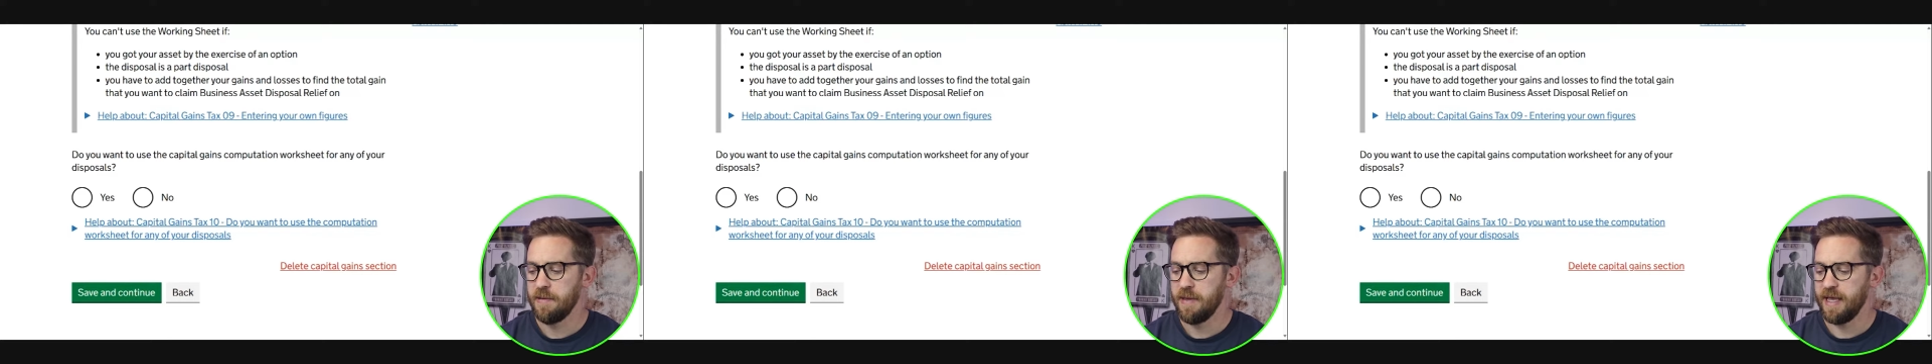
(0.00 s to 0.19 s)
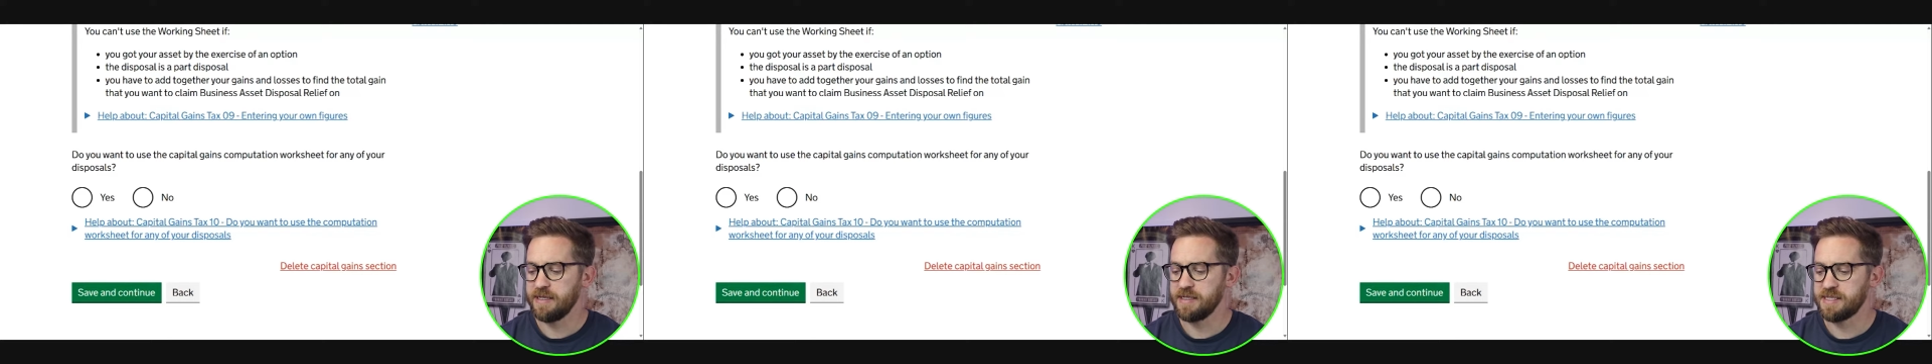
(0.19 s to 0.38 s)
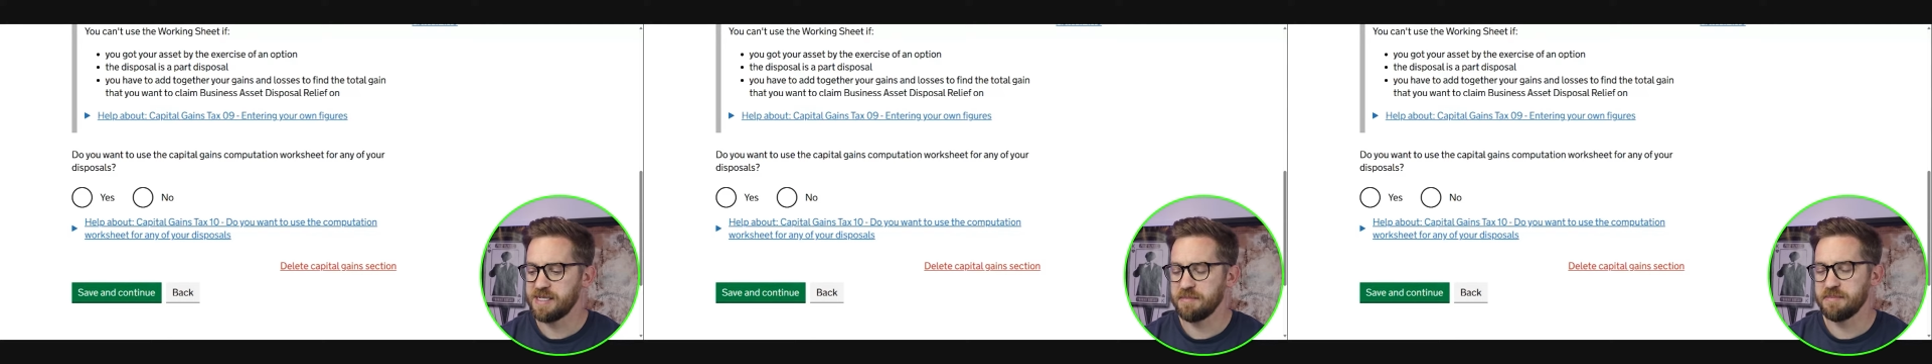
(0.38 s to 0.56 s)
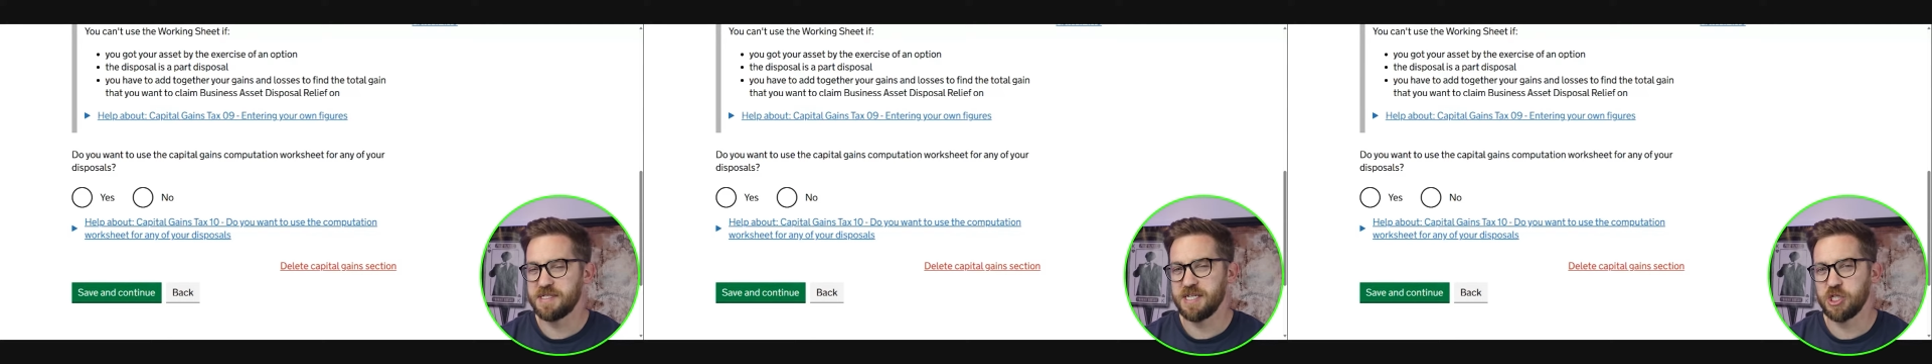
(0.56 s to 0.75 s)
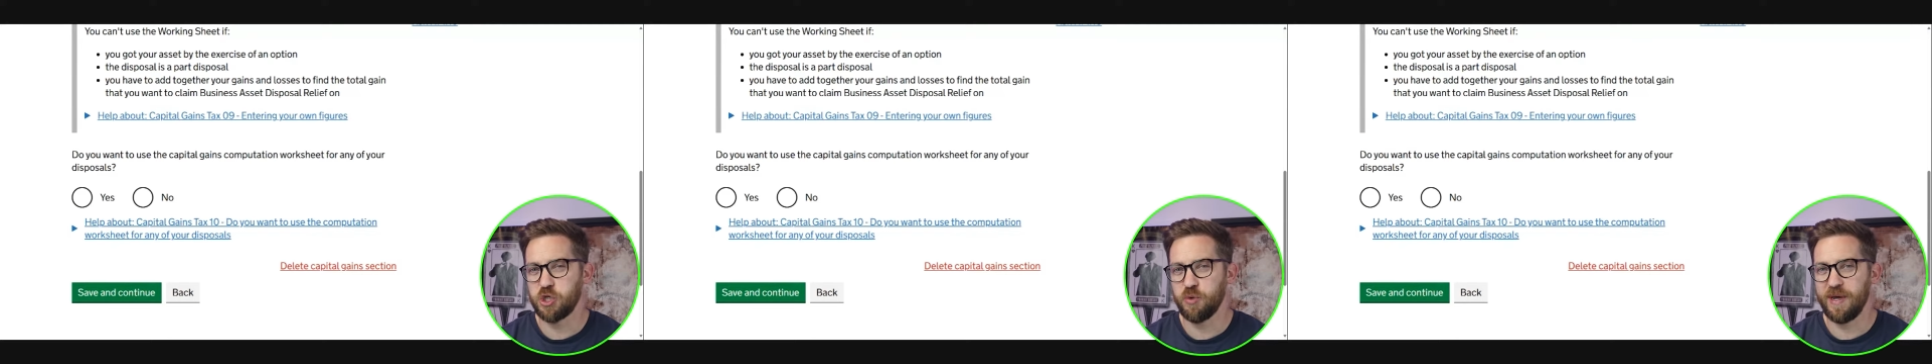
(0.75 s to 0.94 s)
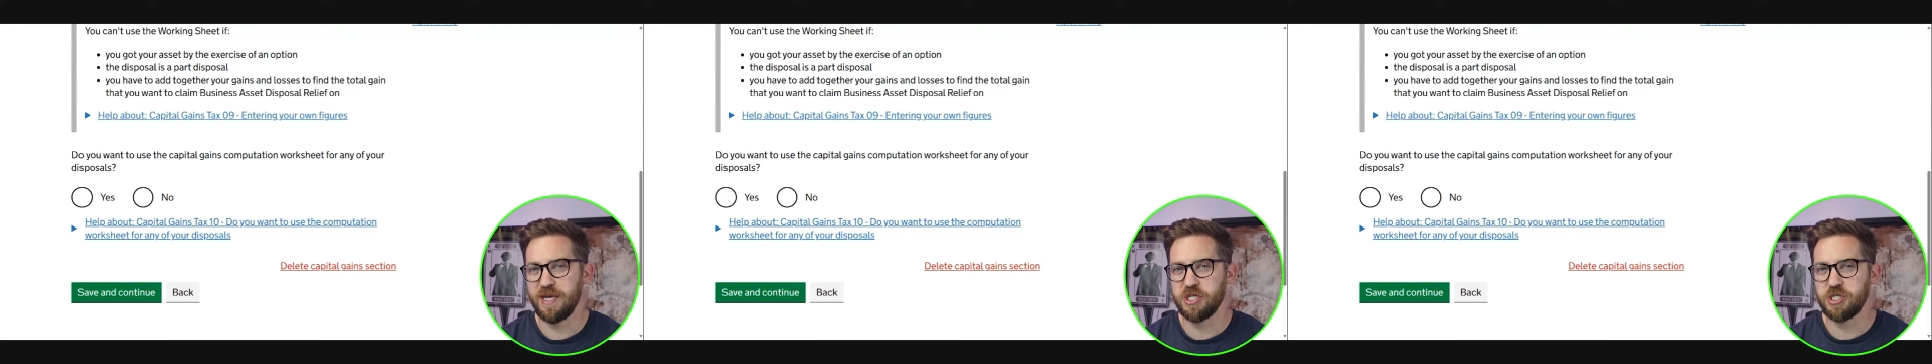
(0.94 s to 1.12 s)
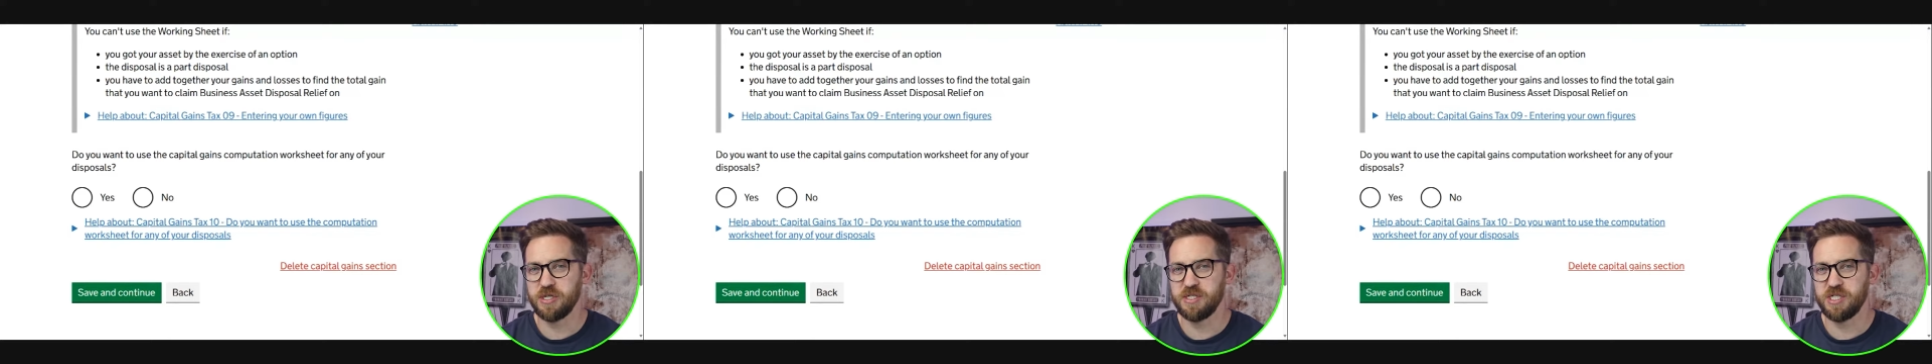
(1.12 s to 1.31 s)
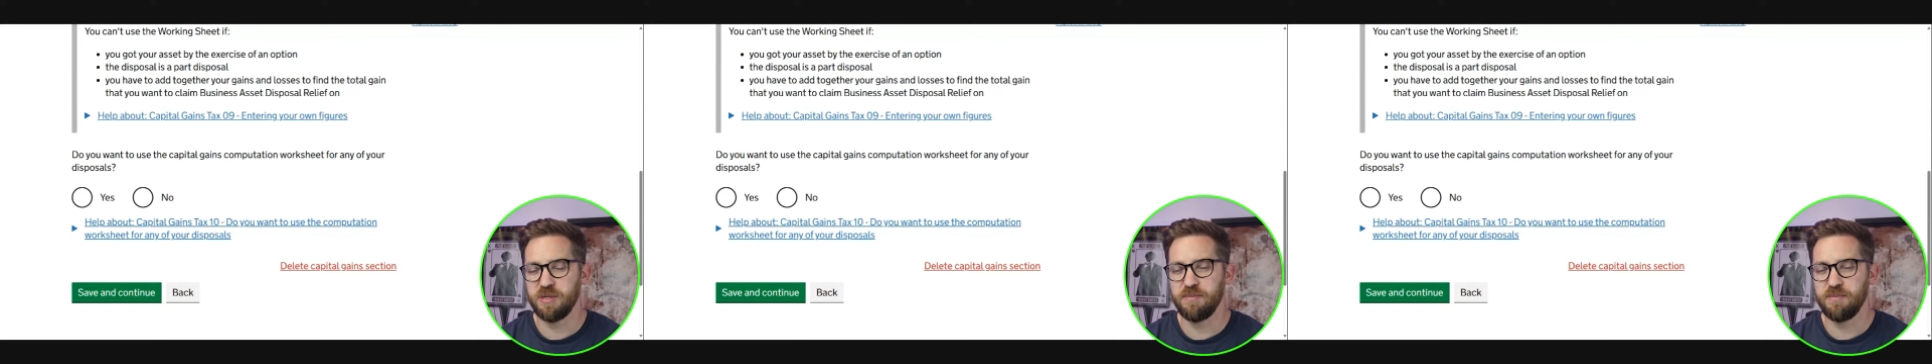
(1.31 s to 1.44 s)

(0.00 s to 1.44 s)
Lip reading: In some situations,